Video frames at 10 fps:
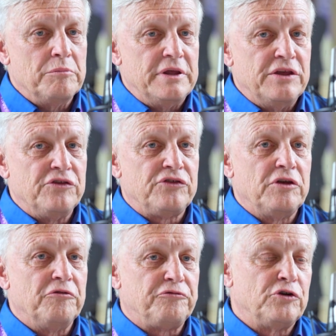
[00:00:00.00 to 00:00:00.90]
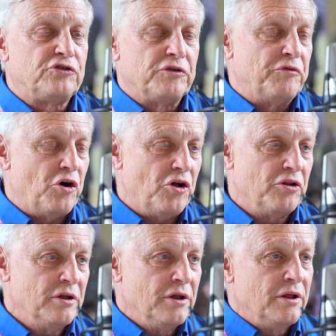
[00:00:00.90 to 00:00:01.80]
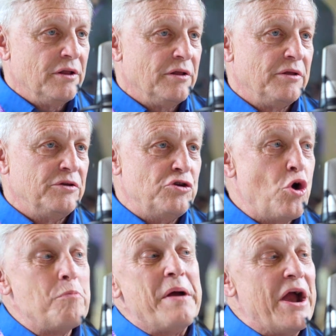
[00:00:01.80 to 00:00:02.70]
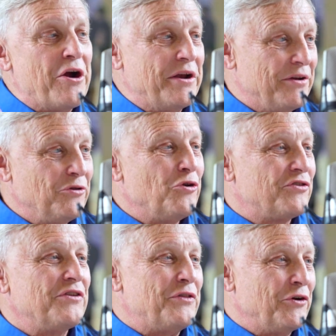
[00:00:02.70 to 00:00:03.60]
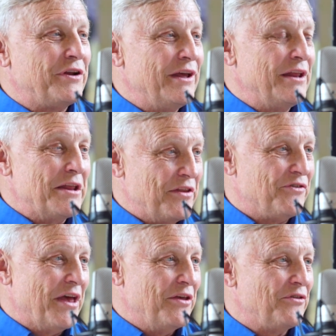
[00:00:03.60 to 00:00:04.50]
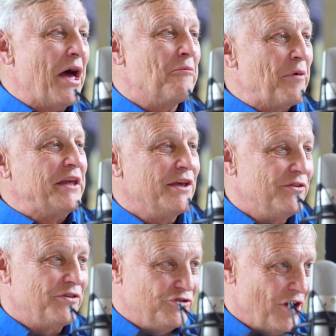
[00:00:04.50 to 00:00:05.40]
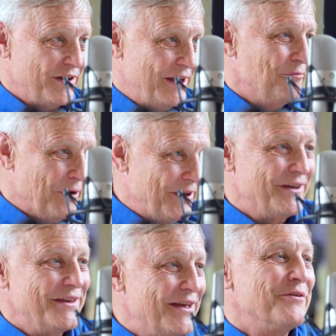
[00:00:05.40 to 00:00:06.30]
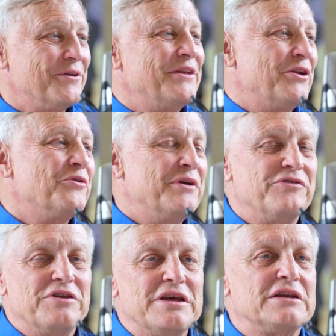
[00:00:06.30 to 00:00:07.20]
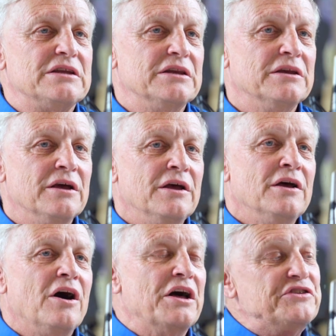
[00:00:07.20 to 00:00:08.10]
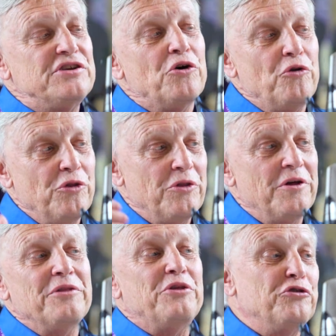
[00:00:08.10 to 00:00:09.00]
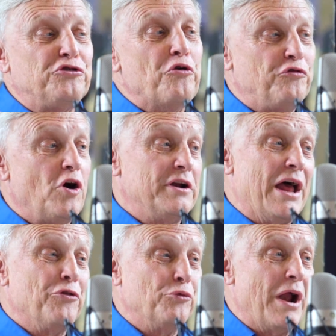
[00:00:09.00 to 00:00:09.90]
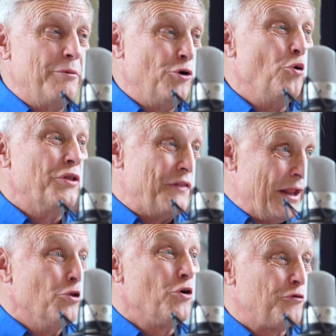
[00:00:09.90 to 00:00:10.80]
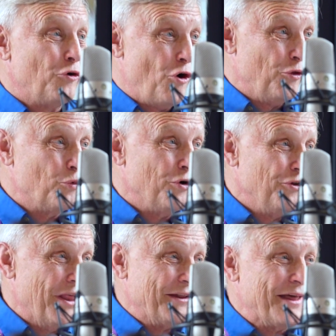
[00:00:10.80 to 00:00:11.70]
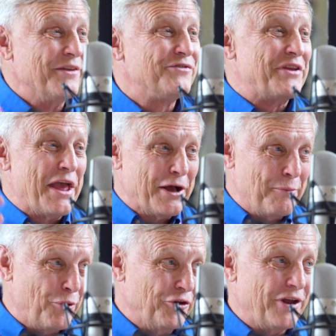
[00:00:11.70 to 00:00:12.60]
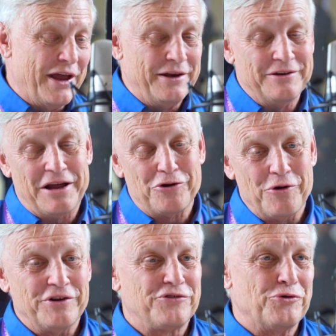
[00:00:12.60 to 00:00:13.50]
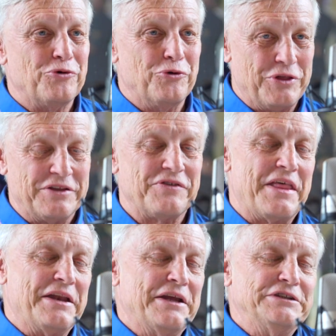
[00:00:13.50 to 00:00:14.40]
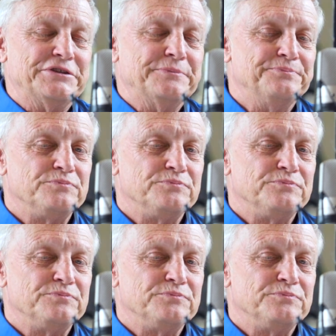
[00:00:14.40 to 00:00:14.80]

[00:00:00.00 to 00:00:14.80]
is, first of all, no parent looks at their kid and says, my kid's a junkie, my kid is addicted, until they're so far down the rabbit hole that they look for all the world like that, staying up all night, not going to school, things of that nature.